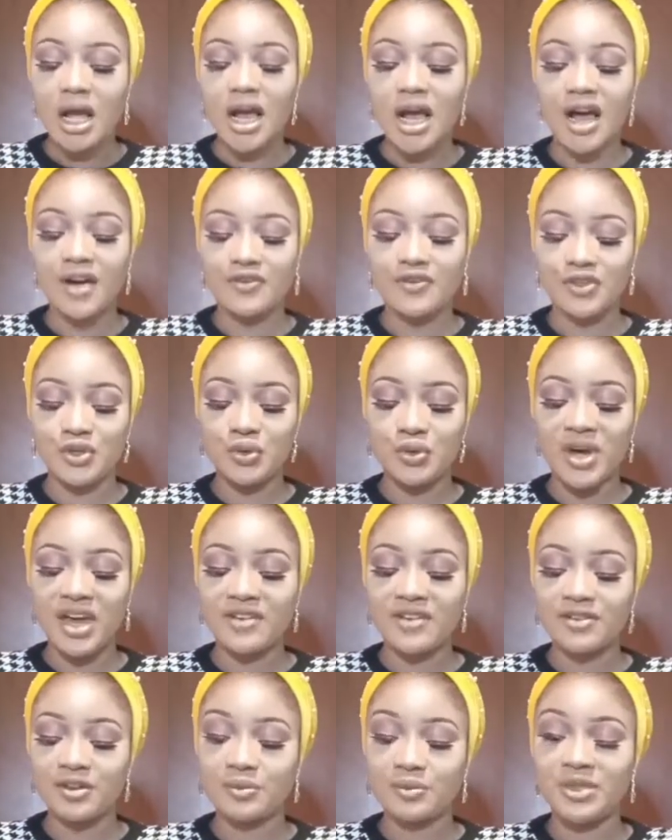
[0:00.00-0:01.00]
Have you
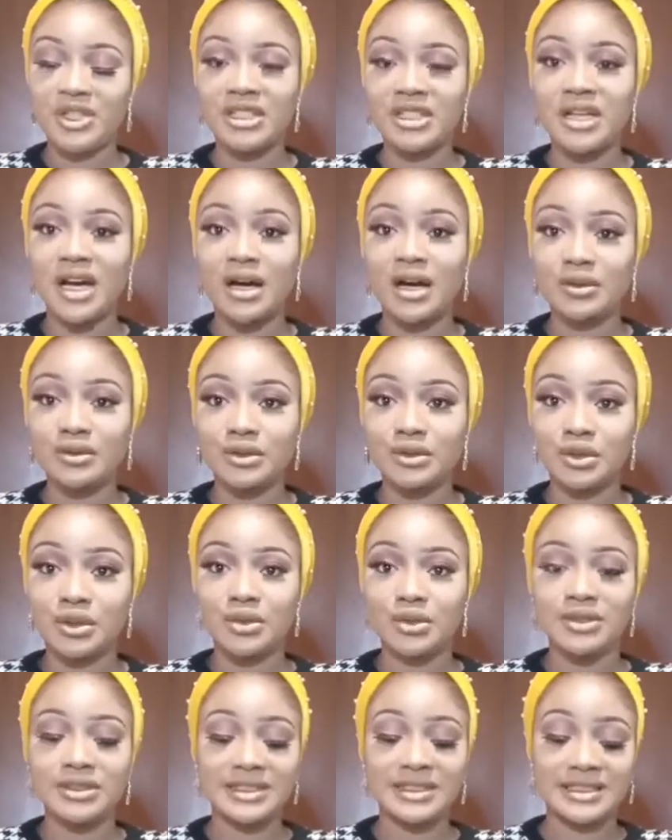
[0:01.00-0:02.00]
ever peed
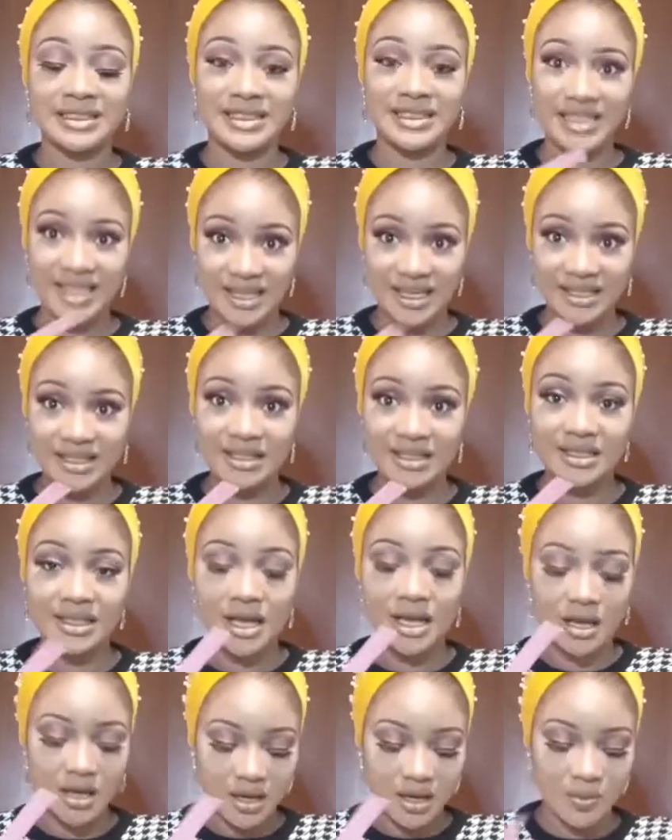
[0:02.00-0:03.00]
outdoors? Yes.
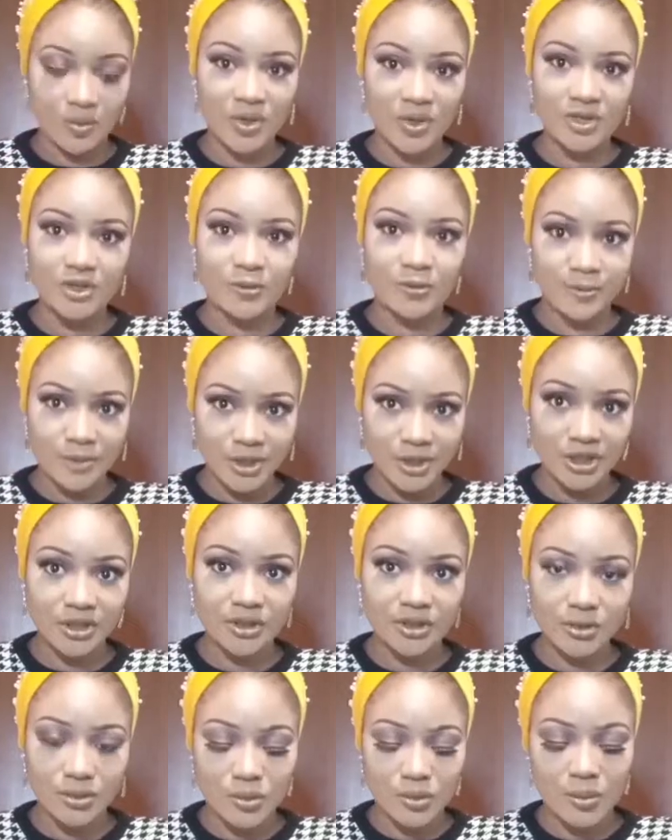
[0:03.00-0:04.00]
I went to boarding
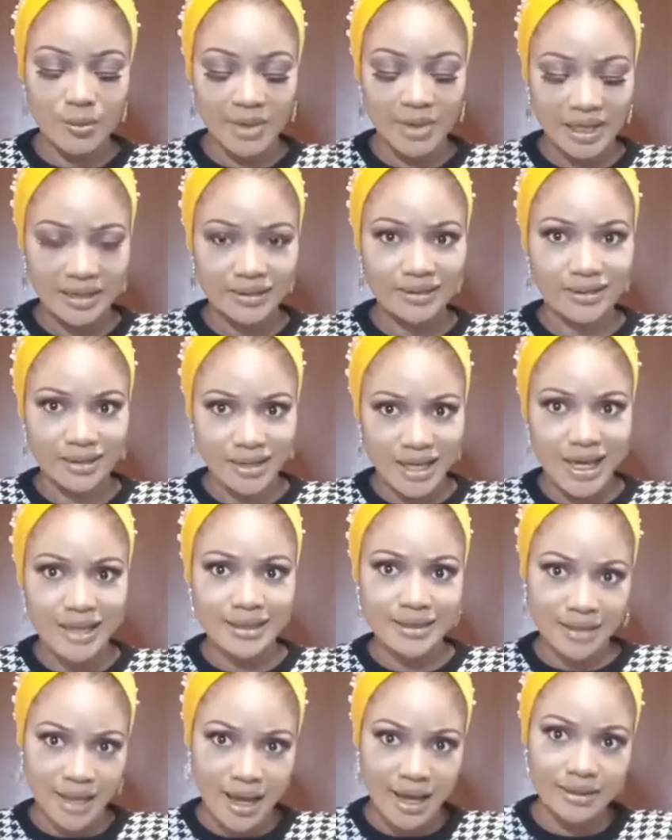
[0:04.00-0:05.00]
school, man.
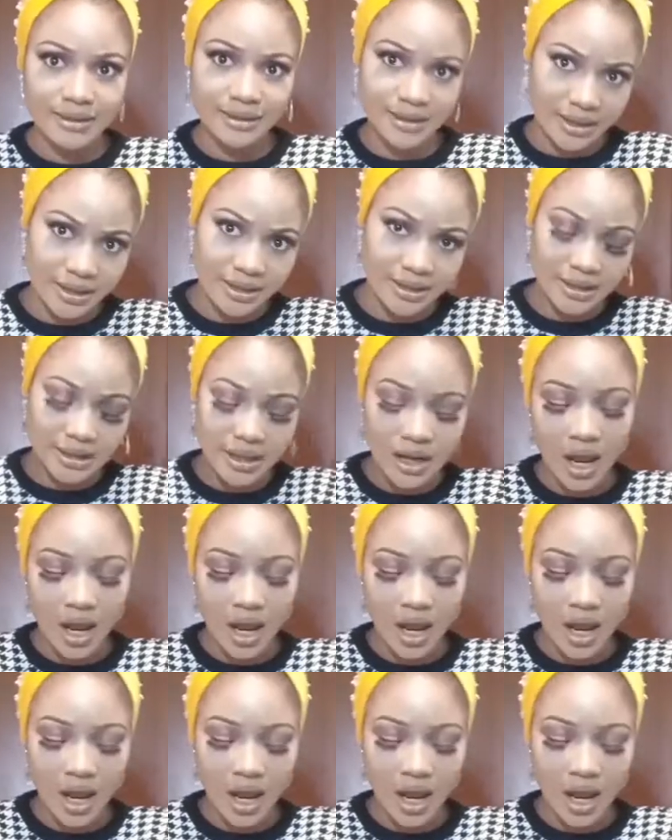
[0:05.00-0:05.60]
Yes, I did.